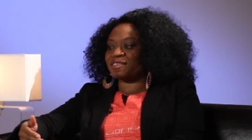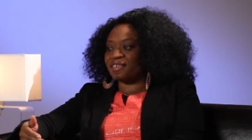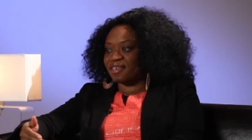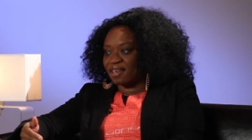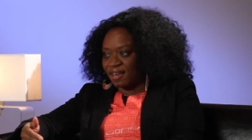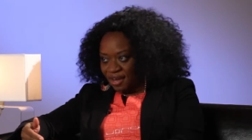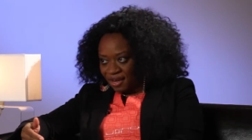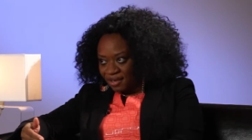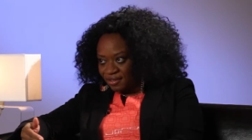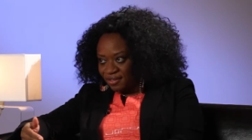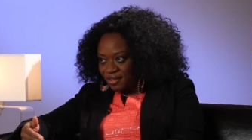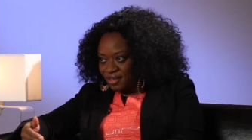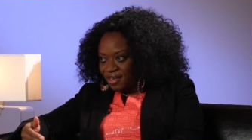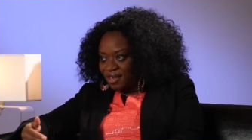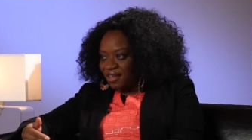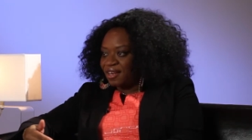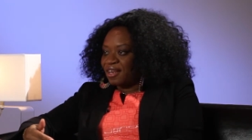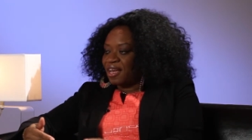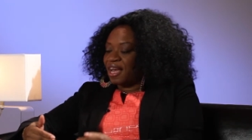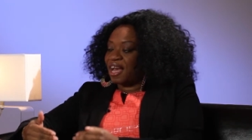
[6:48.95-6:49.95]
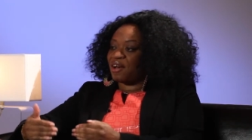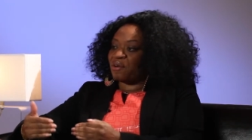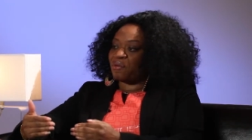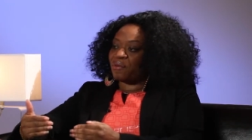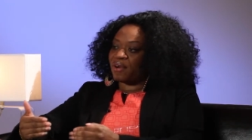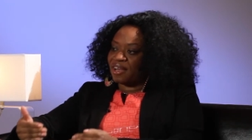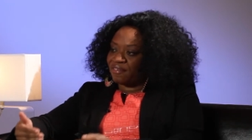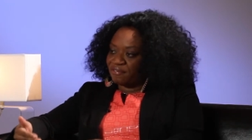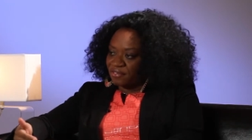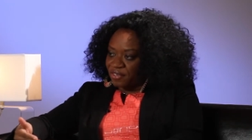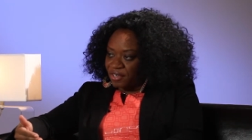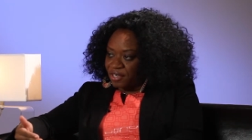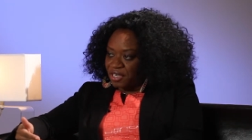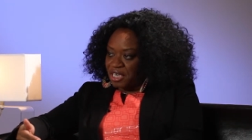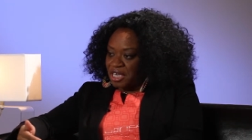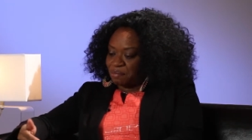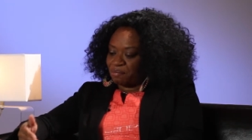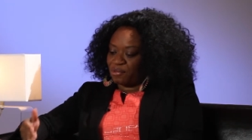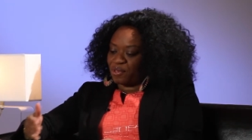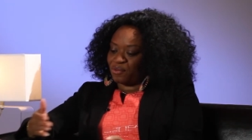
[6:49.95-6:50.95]
can't. However,
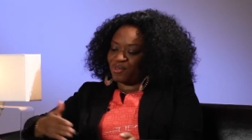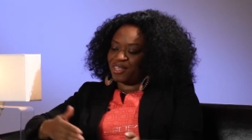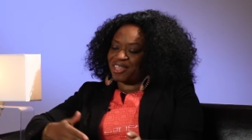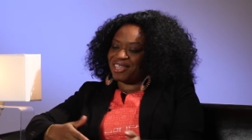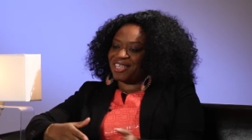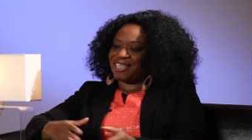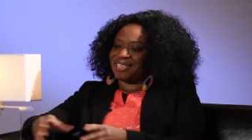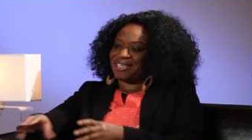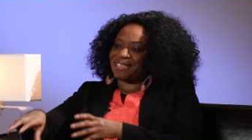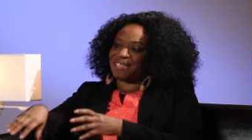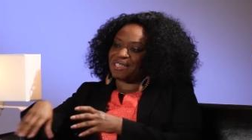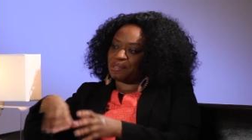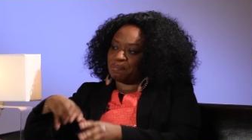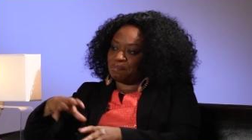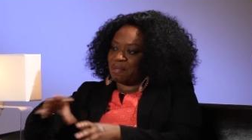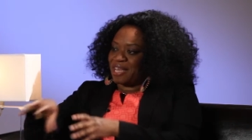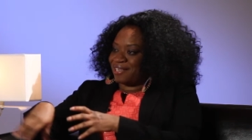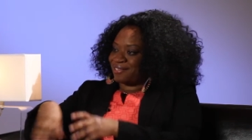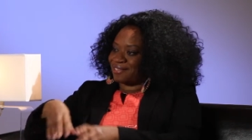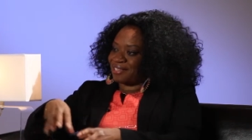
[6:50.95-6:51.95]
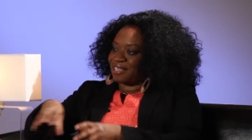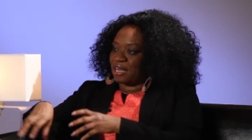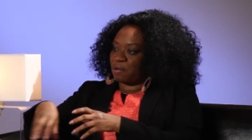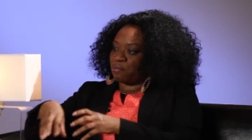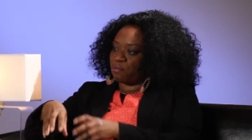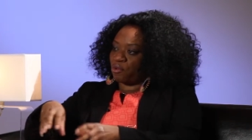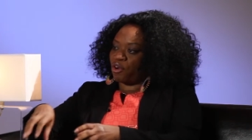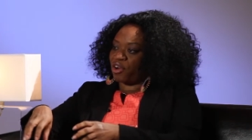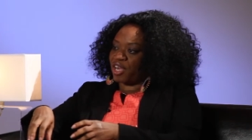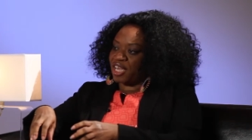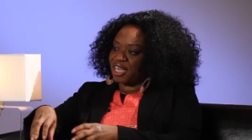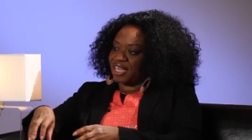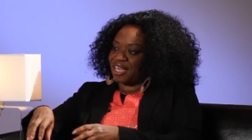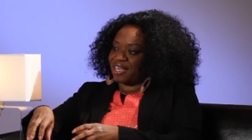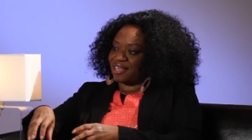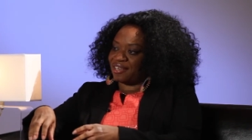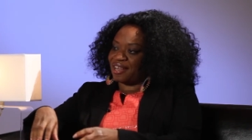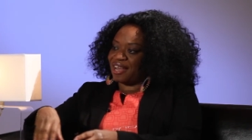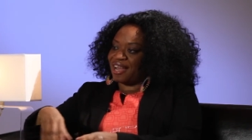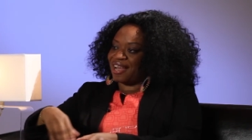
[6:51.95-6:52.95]
but within the space that I'm working
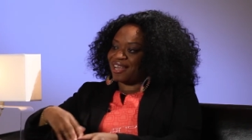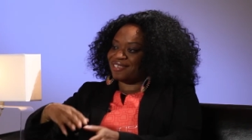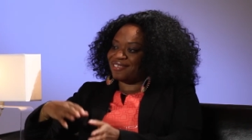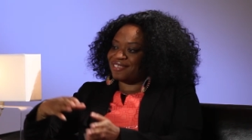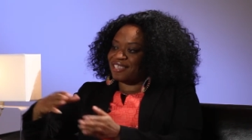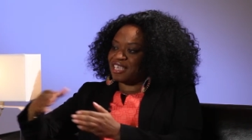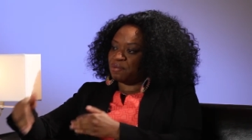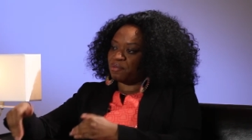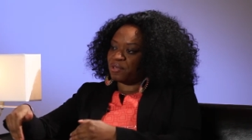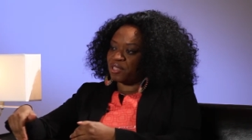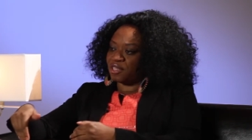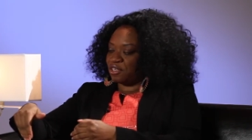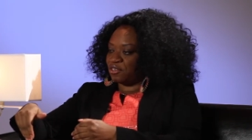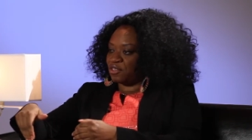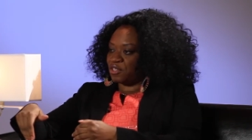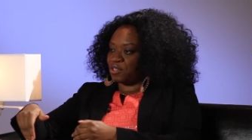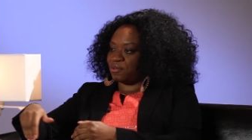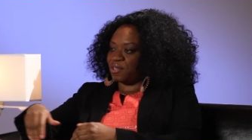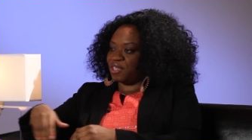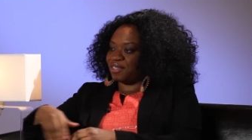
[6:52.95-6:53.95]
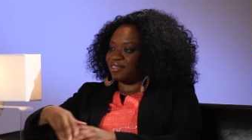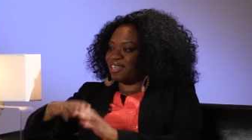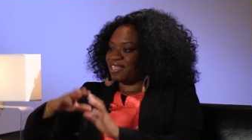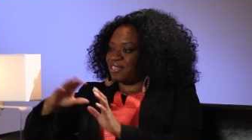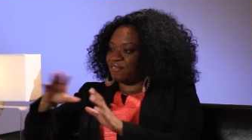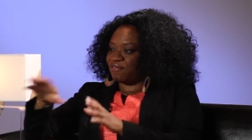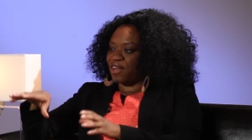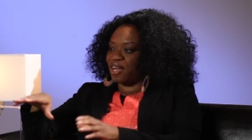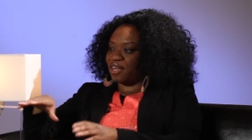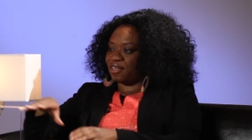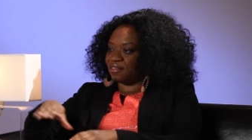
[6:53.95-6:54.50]
in, I see what they're doing. That's fine.